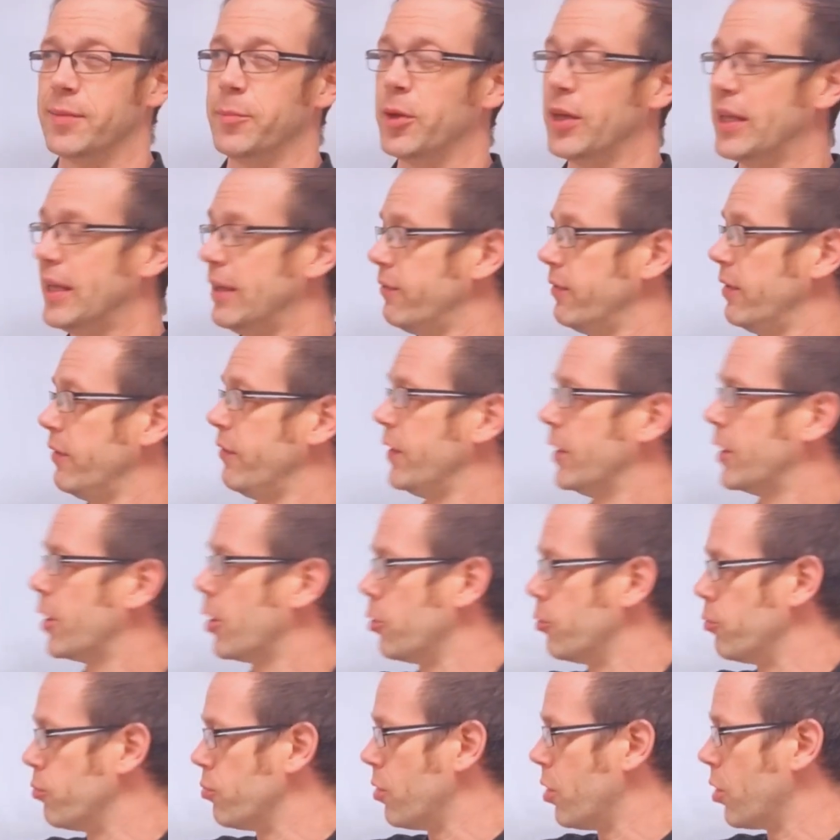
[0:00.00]
But even if you
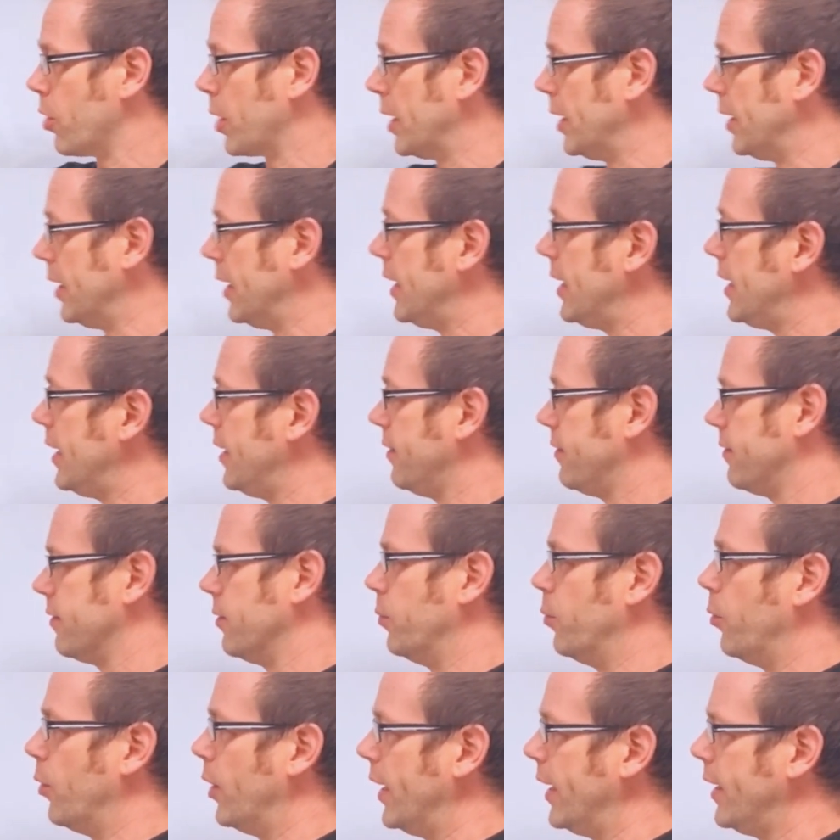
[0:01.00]
go wrong in here
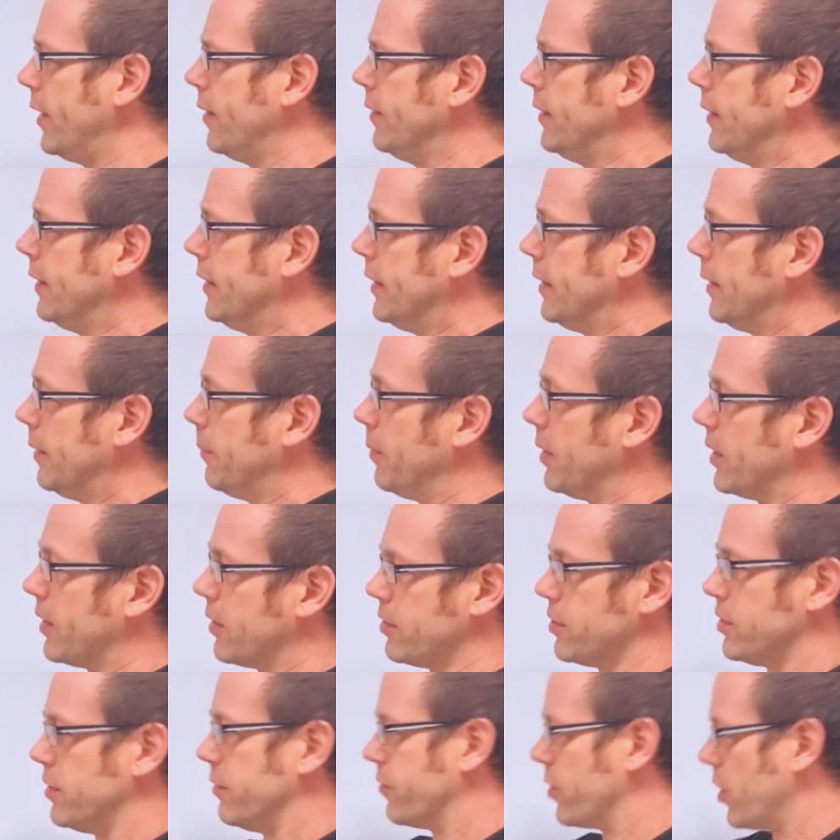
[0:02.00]
somewhere
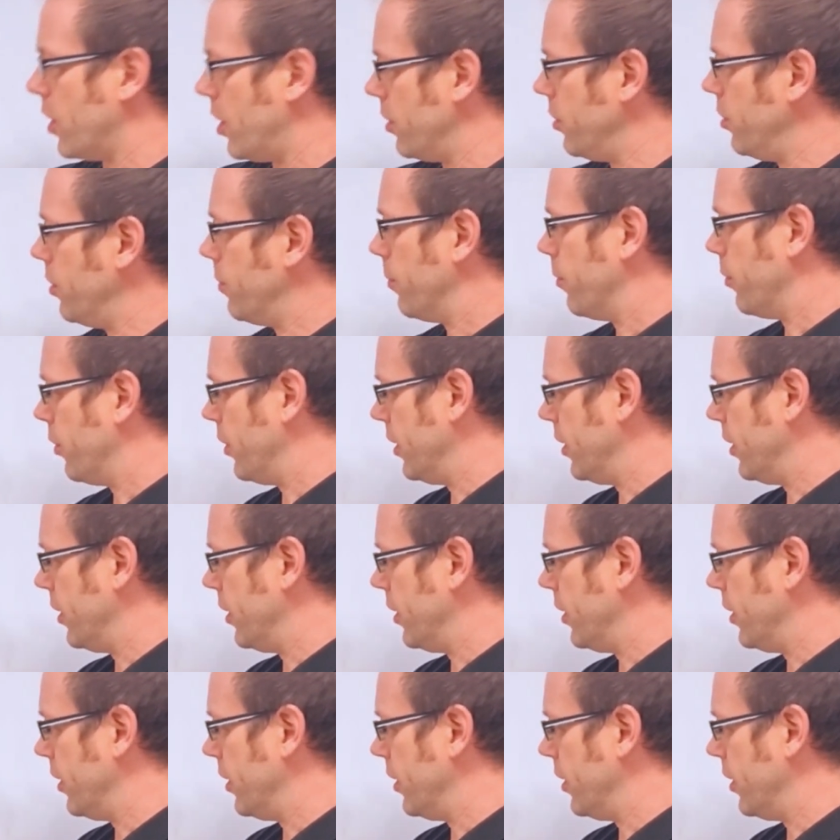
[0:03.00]
because you've got a number